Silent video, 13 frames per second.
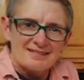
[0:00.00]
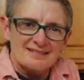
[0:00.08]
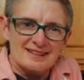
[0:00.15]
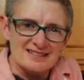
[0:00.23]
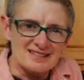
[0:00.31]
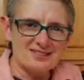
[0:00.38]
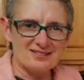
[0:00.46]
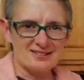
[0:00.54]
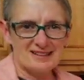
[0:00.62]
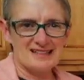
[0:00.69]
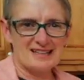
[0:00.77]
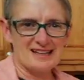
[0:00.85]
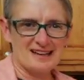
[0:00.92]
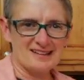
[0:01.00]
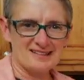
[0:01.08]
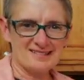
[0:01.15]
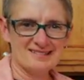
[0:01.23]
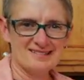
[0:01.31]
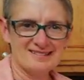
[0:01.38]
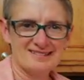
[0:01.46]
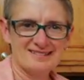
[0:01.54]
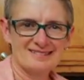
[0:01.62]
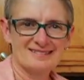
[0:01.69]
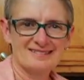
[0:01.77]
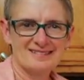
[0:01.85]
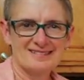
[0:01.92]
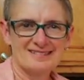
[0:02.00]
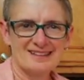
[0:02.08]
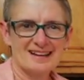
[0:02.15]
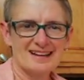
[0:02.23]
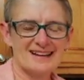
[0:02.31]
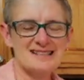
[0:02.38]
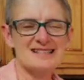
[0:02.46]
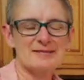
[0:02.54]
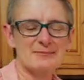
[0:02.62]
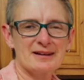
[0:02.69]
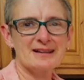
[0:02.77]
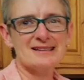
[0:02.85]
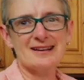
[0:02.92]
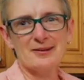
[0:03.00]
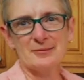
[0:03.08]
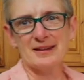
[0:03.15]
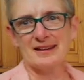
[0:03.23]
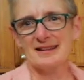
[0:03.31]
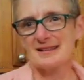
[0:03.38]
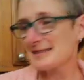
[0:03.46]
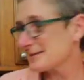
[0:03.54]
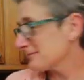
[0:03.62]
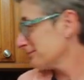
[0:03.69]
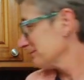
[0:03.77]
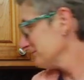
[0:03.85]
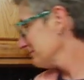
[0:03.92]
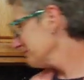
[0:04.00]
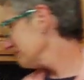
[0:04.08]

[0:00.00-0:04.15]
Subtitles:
Does it hold it together? Can somebody tell me this?